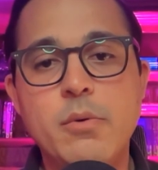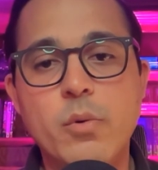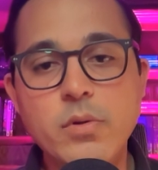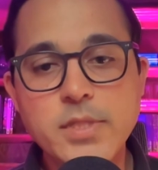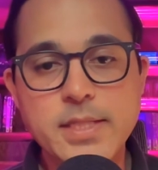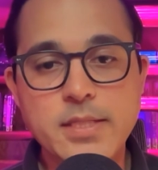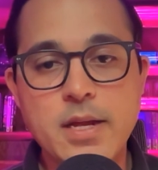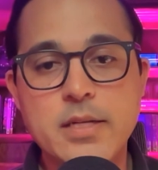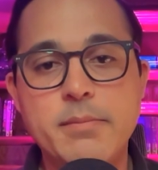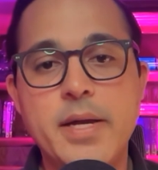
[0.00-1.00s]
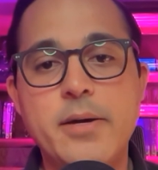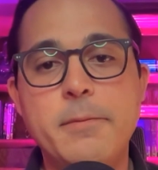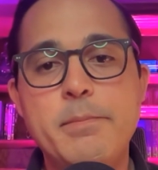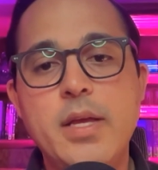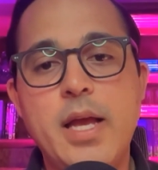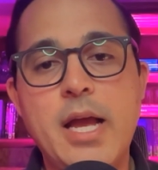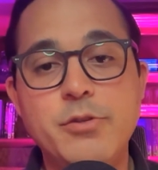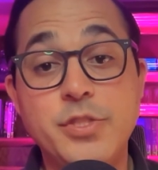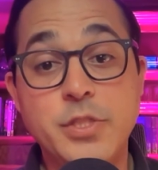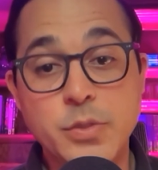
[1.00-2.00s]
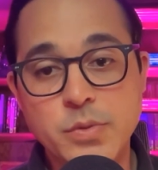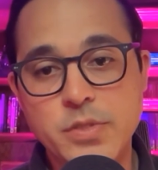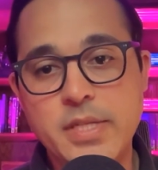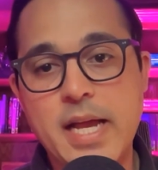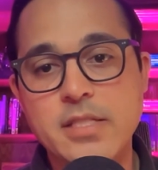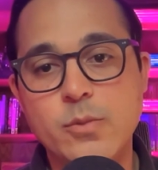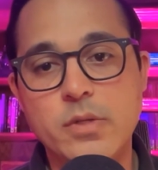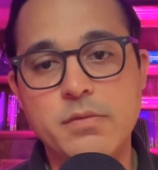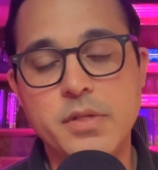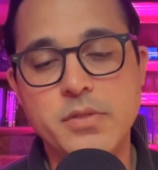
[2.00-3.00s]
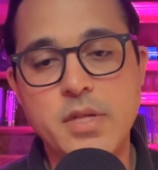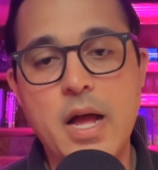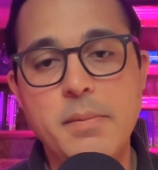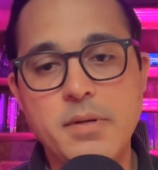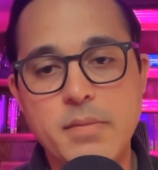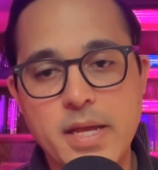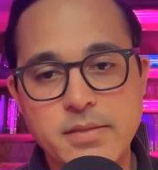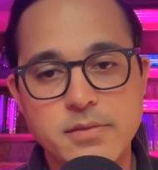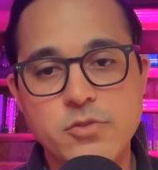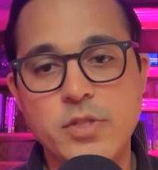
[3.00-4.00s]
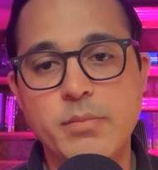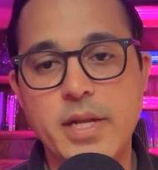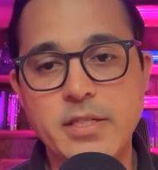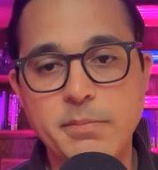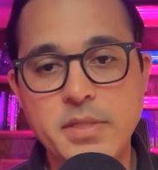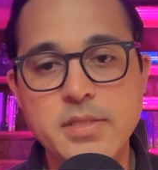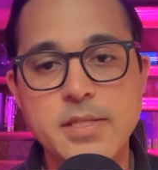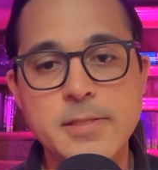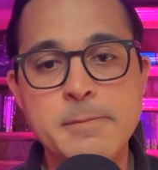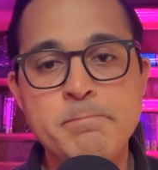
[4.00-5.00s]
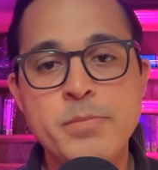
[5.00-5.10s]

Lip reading: But we're also going to talk about how to use your task workflows to optimize and streamline your business.